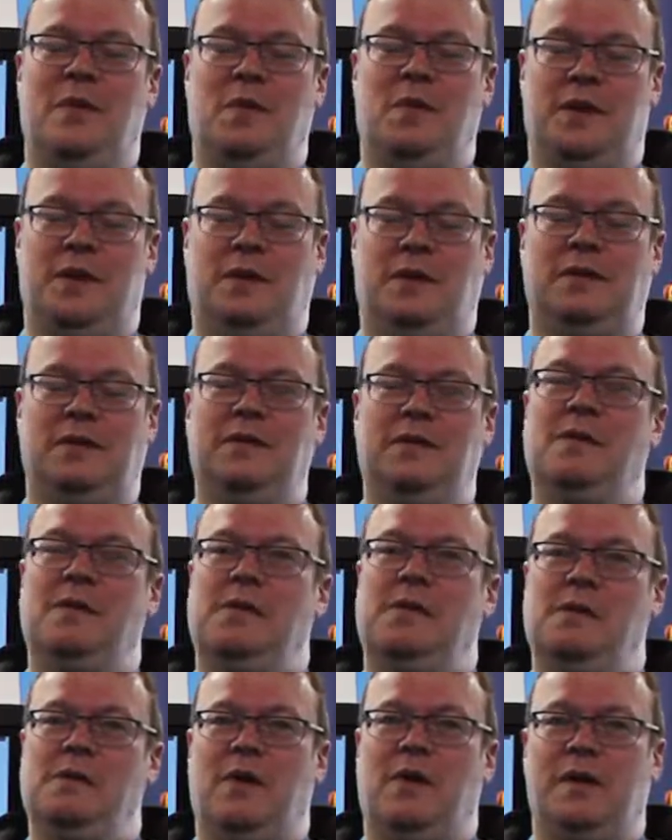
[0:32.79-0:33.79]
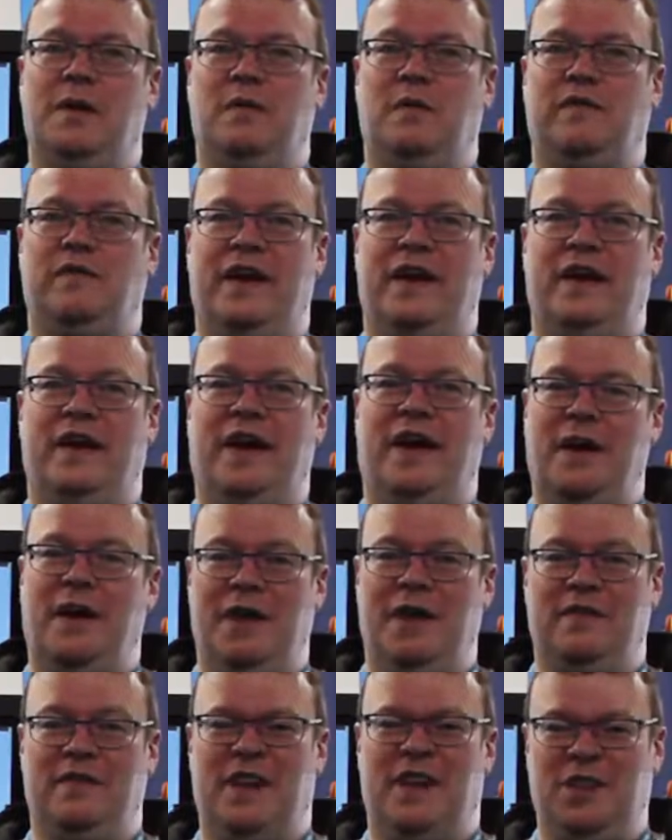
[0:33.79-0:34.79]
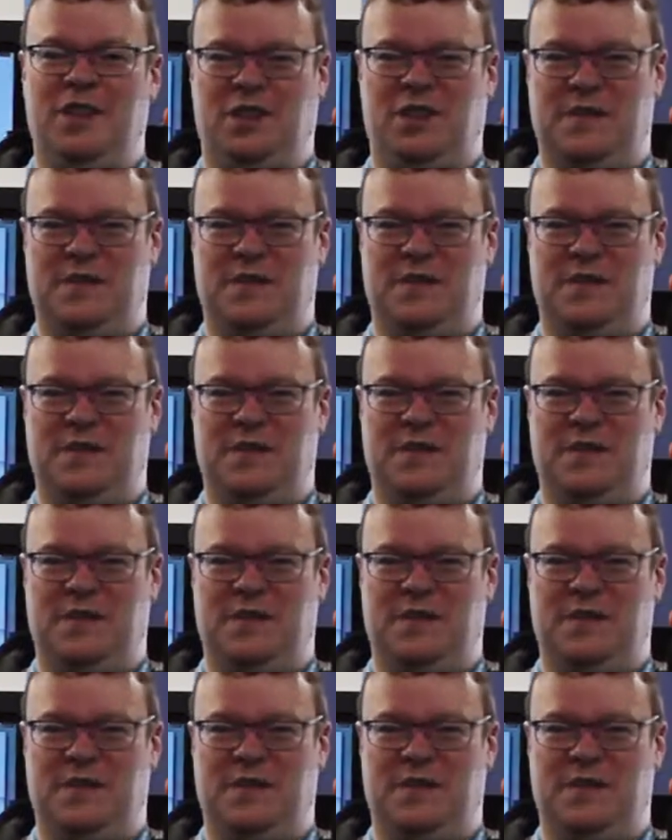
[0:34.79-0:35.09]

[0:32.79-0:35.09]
world where you will find a higher elevation,